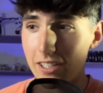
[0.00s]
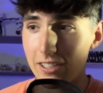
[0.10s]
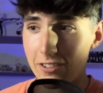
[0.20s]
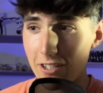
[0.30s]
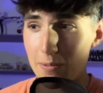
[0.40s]

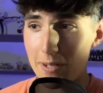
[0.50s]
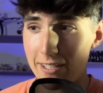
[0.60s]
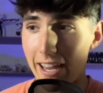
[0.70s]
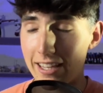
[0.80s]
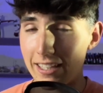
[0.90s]
trust me,
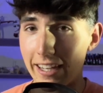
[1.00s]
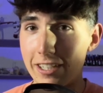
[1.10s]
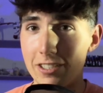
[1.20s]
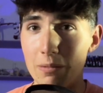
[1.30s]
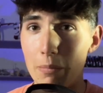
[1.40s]
take the
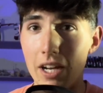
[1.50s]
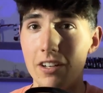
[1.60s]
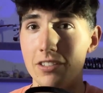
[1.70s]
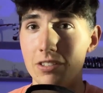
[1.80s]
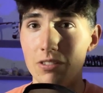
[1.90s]
extra minute or
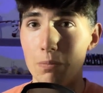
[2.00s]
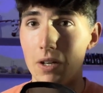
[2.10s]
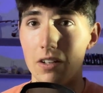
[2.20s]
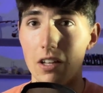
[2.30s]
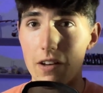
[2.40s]
2 to put
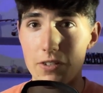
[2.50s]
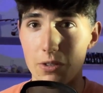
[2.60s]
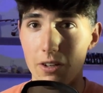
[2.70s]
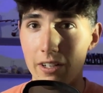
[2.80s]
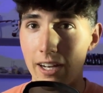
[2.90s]
gloves
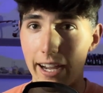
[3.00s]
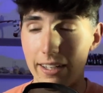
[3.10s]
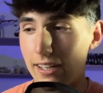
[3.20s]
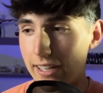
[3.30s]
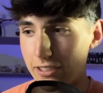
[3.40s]
on, and I
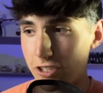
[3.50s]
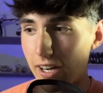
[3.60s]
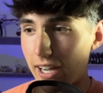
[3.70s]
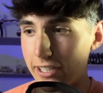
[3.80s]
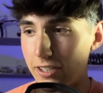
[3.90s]
try
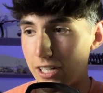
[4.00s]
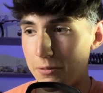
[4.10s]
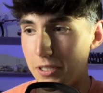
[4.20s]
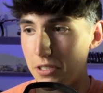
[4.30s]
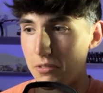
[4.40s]
to
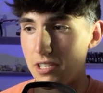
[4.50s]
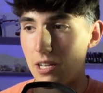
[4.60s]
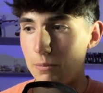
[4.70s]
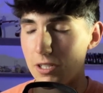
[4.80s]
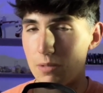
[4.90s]
reuse them
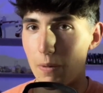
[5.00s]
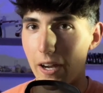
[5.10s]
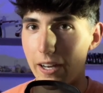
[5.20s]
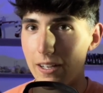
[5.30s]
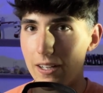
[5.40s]
just
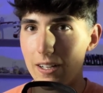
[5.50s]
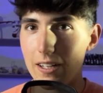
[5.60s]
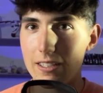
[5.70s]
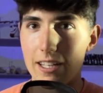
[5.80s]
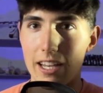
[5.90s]
by
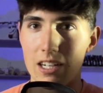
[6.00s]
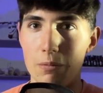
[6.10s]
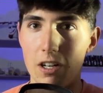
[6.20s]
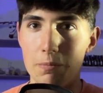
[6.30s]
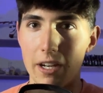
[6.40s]
taking them
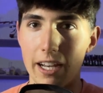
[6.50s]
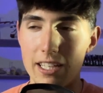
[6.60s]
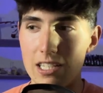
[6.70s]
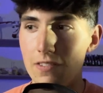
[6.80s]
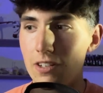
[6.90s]
off my hands,
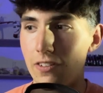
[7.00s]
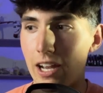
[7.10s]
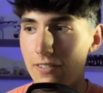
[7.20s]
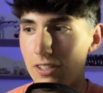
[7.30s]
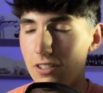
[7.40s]
even if I
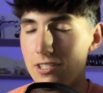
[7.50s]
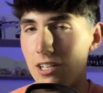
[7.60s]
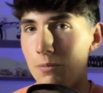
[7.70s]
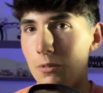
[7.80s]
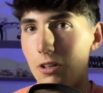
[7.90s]
have a little
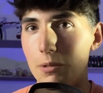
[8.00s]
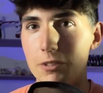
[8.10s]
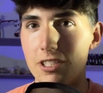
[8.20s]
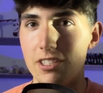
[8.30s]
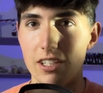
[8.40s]
something on them,
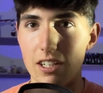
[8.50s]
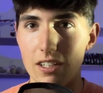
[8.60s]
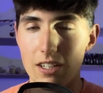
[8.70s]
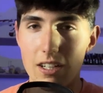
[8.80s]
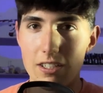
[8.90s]
just to
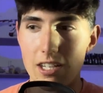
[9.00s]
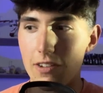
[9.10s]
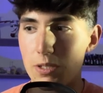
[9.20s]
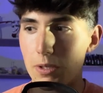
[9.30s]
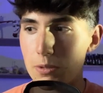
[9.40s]
save as
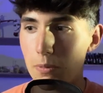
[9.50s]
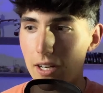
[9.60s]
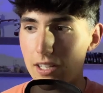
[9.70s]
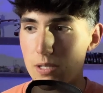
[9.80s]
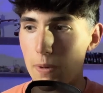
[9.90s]
much money
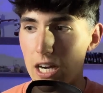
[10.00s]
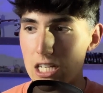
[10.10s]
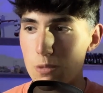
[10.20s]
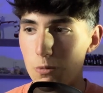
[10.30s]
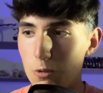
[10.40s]
as
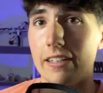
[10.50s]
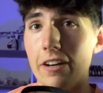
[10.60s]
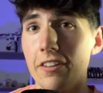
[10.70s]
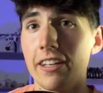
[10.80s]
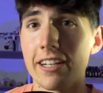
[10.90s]
possible. Now, the
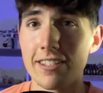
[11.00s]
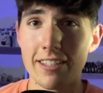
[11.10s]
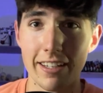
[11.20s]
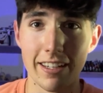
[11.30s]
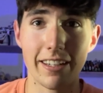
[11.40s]
next
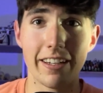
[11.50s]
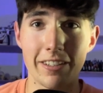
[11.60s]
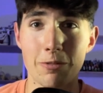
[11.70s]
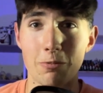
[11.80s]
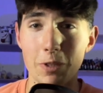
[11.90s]
thing, it's
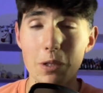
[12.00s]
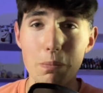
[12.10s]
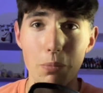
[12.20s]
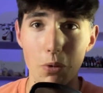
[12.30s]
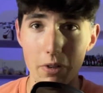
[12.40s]
really
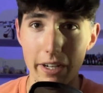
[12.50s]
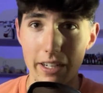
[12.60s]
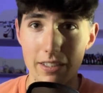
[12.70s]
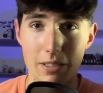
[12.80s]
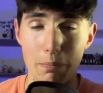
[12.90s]
boring
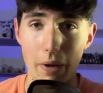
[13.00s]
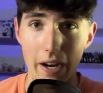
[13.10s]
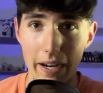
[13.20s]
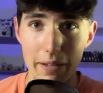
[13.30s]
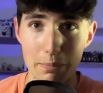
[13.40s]
to
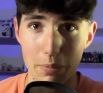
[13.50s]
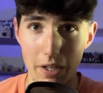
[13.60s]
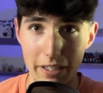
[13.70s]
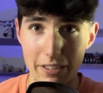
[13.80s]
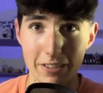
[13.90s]
buy,
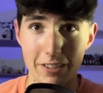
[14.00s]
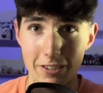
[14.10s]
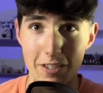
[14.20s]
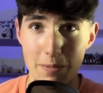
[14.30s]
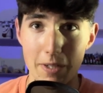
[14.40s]
but
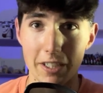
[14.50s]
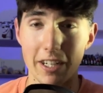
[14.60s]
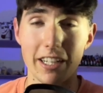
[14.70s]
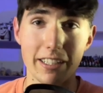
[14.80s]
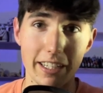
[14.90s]
trust me, you're gonna
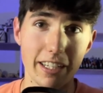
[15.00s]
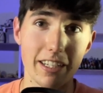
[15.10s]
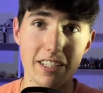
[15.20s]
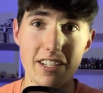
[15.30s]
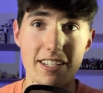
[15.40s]
need it,
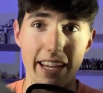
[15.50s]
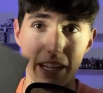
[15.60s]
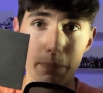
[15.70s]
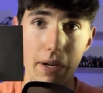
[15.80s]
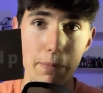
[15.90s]
is
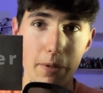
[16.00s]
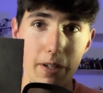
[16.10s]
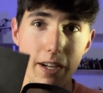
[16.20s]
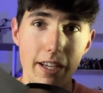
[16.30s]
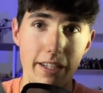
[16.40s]
sandpaper.
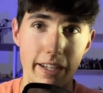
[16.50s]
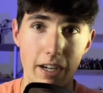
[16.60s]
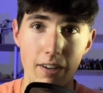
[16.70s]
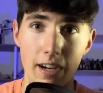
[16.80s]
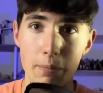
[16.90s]
Now,
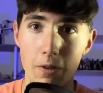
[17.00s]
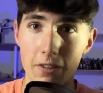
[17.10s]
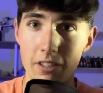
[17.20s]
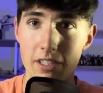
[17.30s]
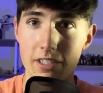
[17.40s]
I bought
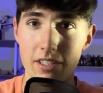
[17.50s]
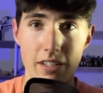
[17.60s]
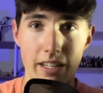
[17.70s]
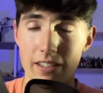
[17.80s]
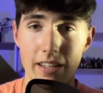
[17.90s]
this,
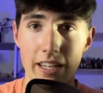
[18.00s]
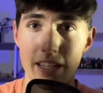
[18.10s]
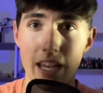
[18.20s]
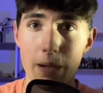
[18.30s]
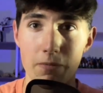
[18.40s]
it
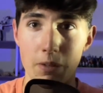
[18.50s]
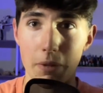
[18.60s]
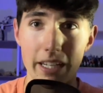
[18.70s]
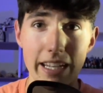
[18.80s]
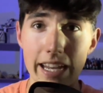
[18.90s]
came from like
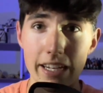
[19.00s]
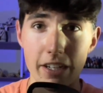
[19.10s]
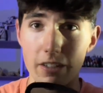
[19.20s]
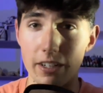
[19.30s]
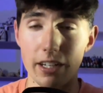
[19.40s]
80
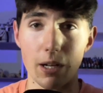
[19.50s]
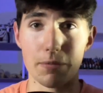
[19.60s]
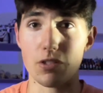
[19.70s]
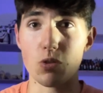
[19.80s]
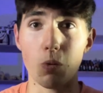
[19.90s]
grit up to
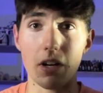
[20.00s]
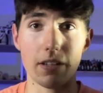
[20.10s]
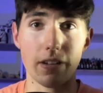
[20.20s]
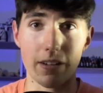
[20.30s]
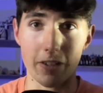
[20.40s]

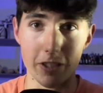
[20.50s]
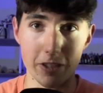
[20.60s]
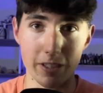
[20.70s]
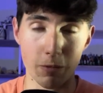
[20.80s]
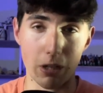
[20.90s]
2500,
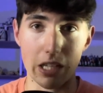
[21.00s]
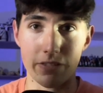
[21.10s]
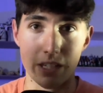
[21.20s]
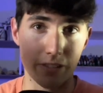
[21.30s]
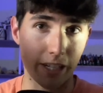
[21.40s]
and while I've
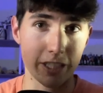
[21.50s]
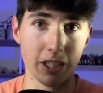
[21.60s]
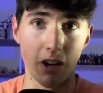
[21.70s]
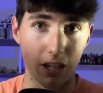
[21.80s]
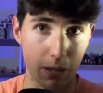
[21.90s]
never actually
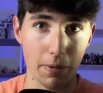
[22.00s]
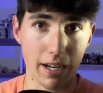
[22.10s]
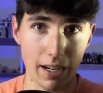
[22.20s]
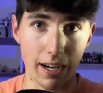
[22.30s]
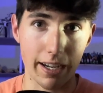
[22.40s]
gone up that
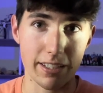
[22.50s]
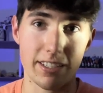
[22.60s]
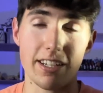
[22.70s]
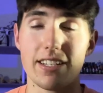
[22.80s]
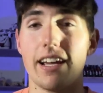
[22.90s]
high, it's
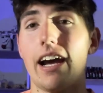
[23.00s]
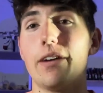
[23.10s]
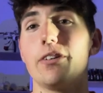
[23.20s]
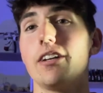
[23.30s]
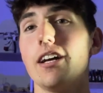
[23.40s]
nice to have it.